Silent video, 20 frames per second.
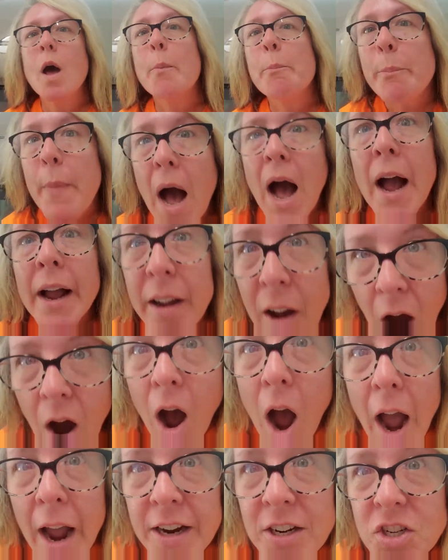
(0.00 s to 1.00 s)
my
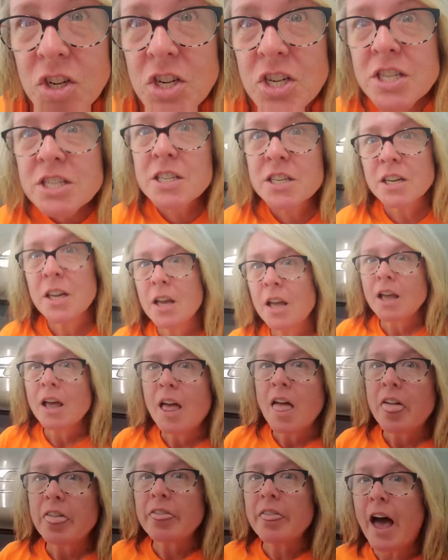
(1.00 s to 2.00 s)
gosh,
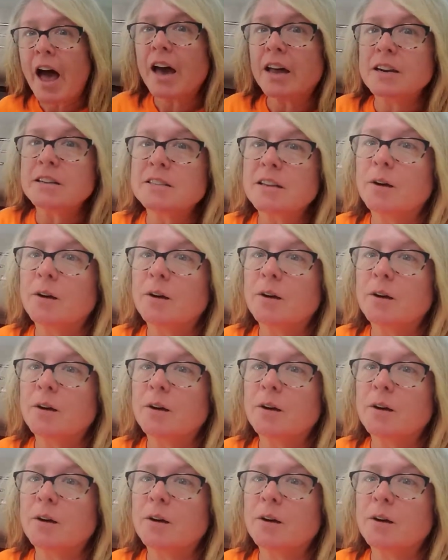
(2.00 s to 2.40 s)
that is